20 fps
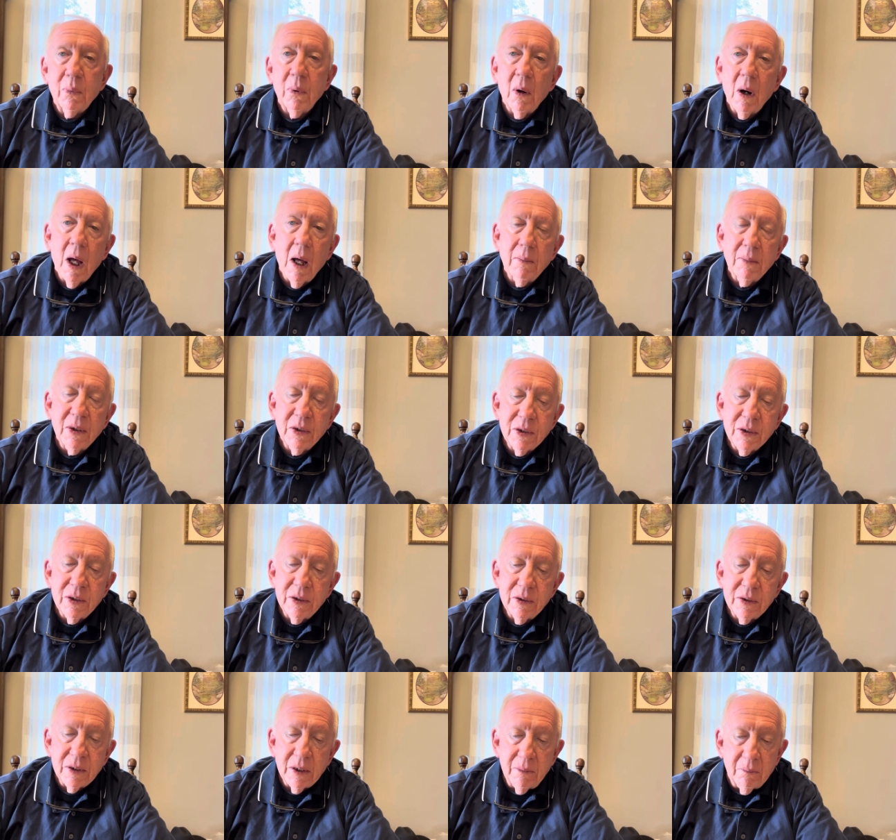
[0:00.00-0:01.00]

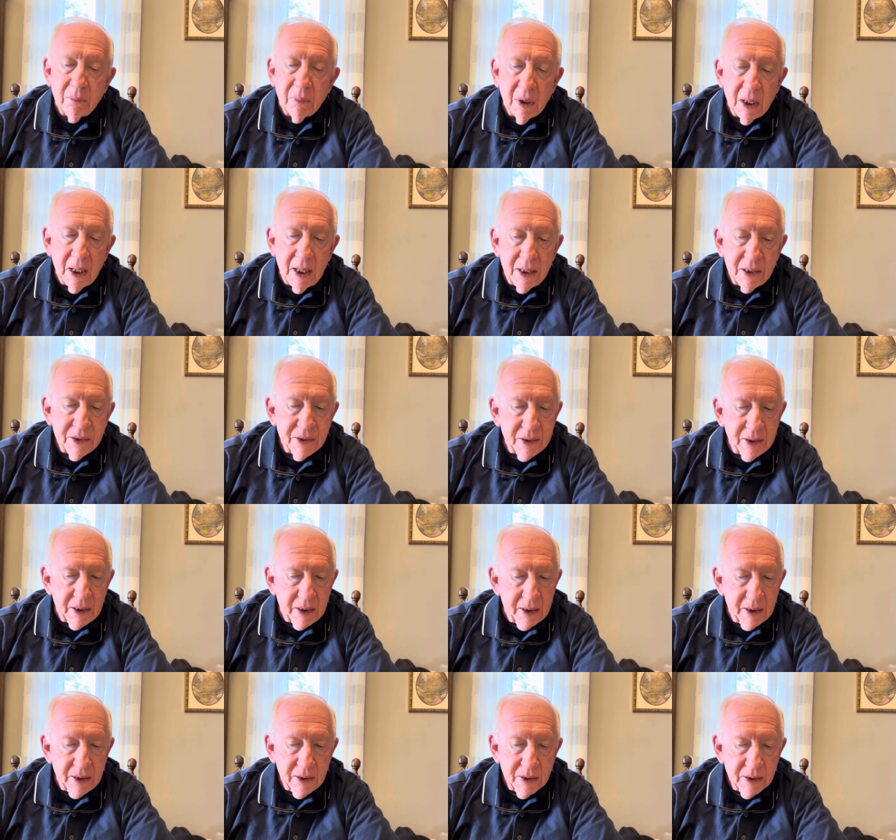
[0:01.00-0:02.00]
promises and
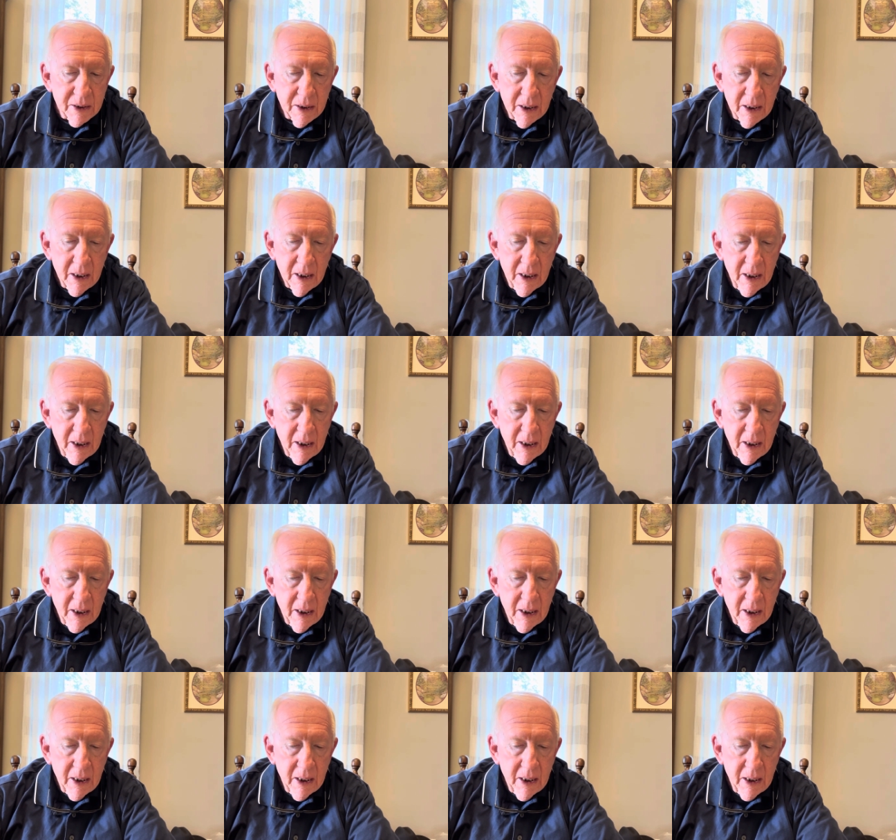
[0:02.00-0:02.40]
blessings